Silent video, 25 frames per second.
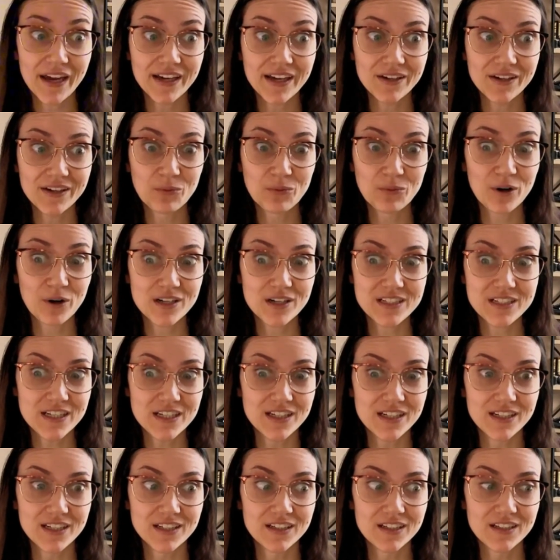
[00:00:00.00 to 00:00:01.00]
worked
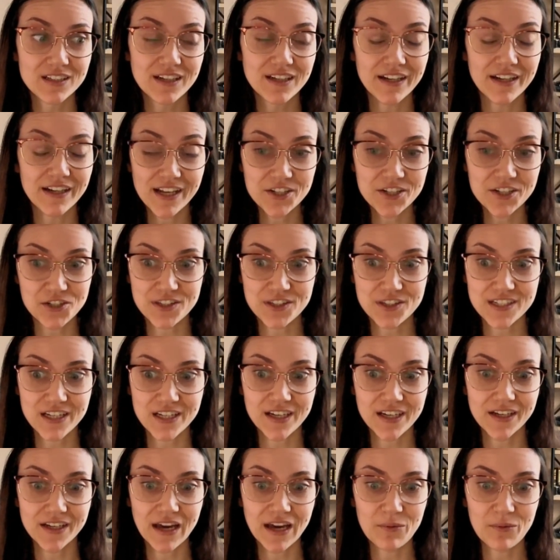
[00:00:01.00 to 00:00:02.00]
in an
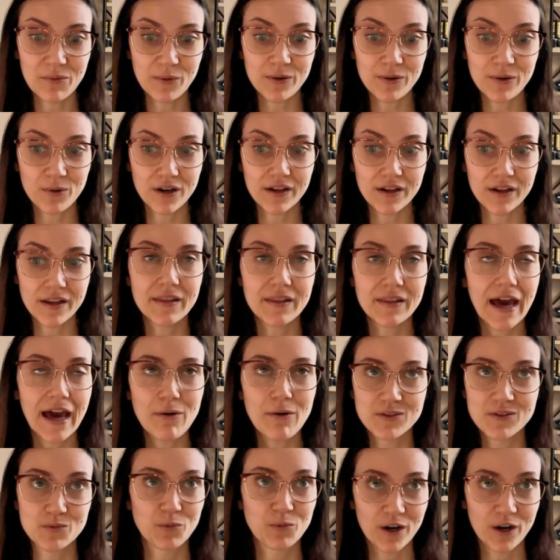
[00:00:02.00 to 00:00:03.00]
agency and that was
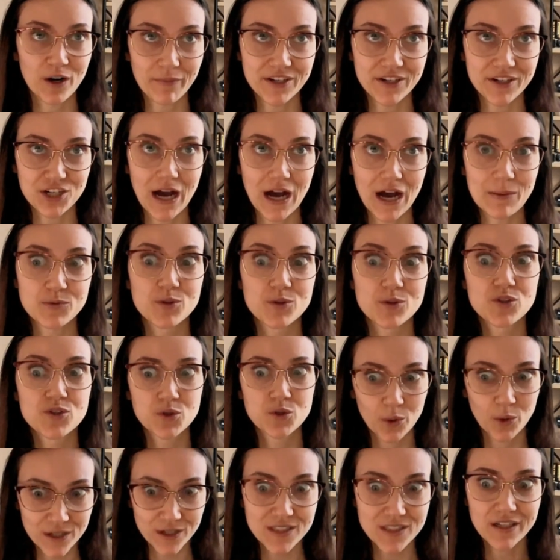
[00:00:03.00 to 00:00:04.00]
one of my jobs was
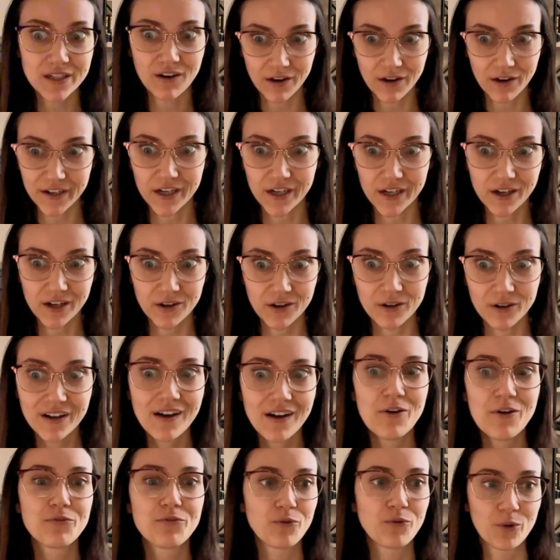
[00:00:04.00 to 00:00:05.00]
sourcing audio
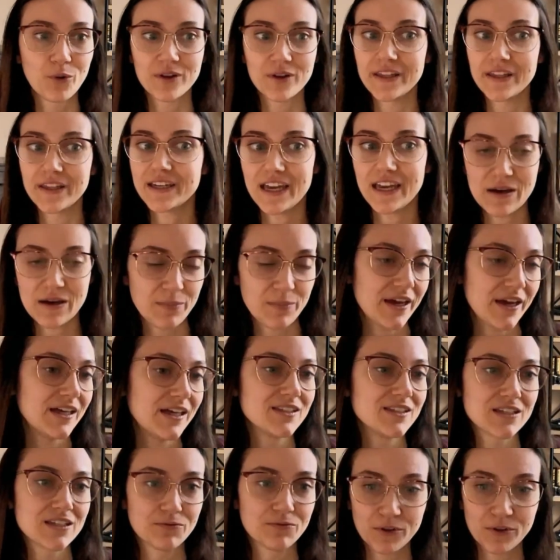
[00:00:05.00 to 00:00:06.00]
for like campaigns
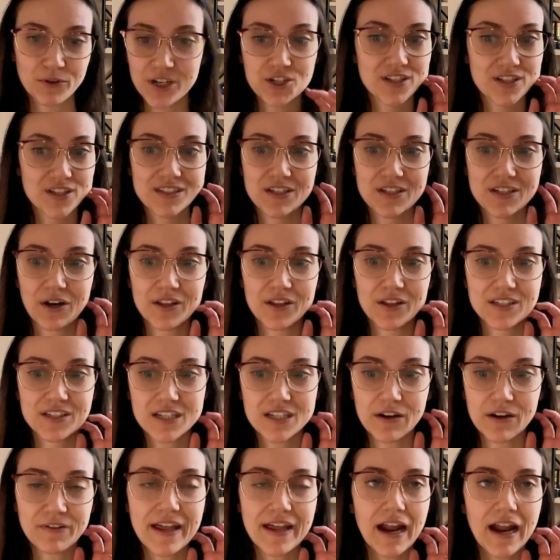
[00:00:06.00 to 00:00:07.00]
and footages and all this stuff.
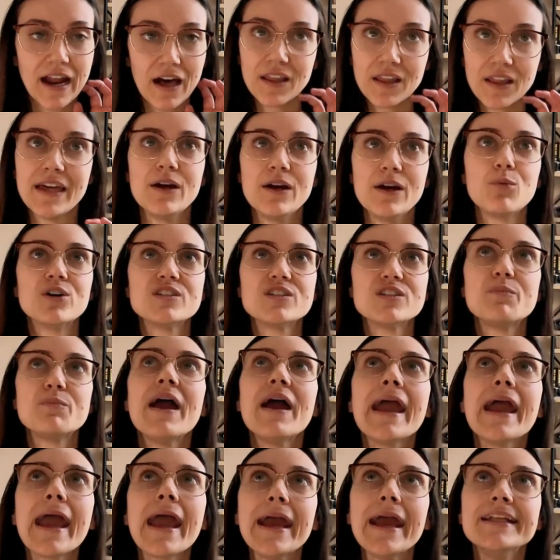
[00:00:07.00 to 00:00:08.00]
And it was
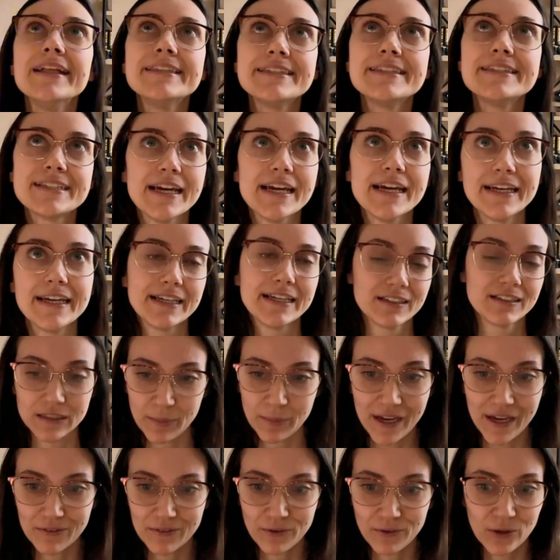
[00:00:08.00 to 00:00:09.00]
painstakingly
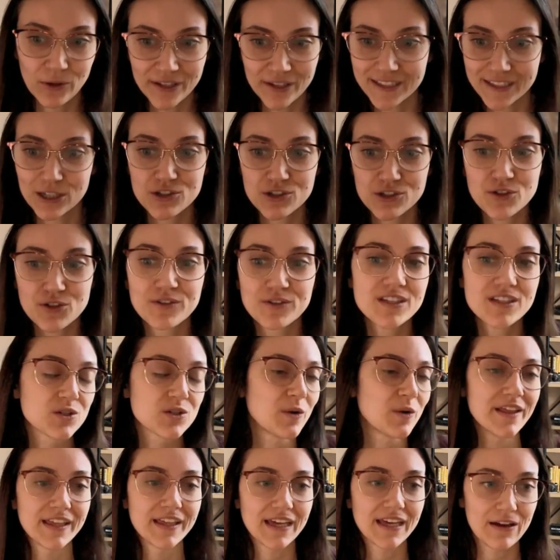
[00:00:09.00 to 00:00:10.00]
painful. Like there's a reason
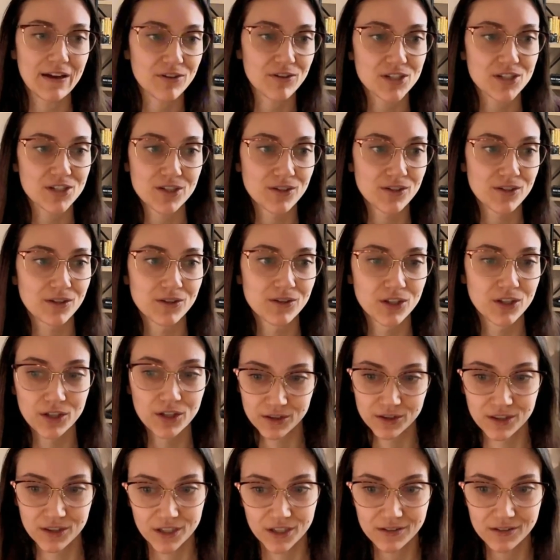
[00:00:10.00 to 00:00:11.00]
why they gave it to
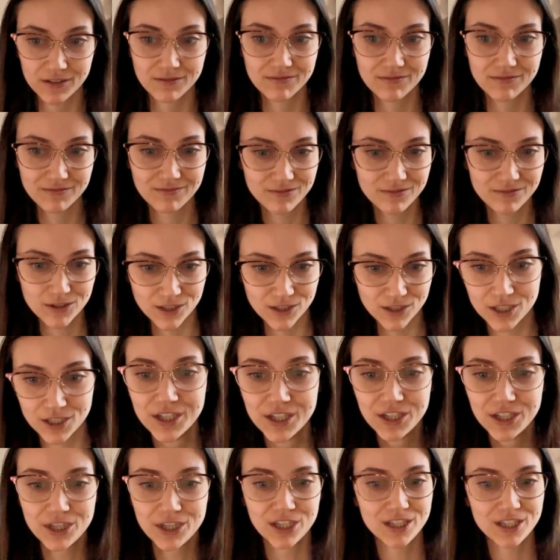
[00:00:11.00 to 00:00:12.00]

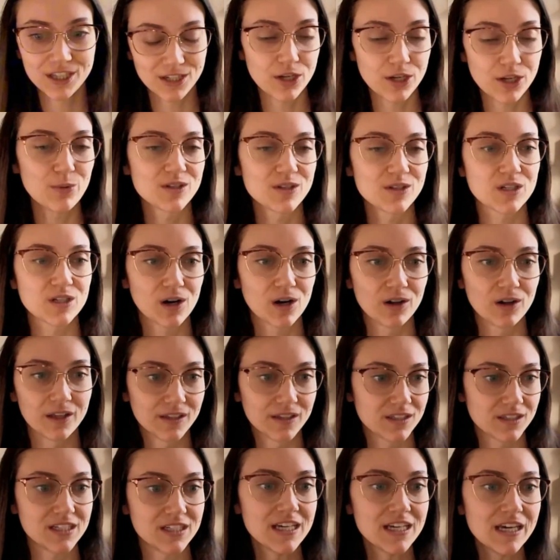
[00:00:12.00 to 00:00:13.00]
the newest girl on the
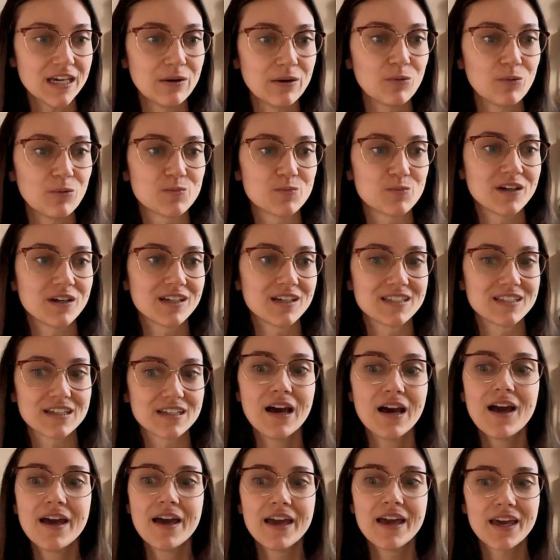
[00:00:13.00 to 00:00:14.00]
team was because
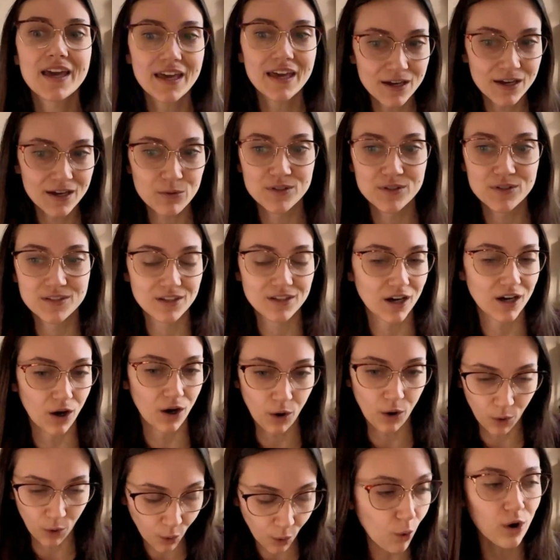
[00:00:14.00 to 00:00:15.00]
it was a
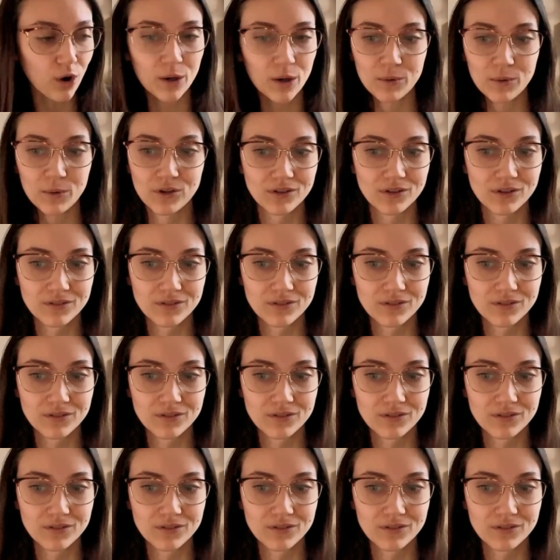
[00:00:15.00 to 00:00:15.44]
horrible,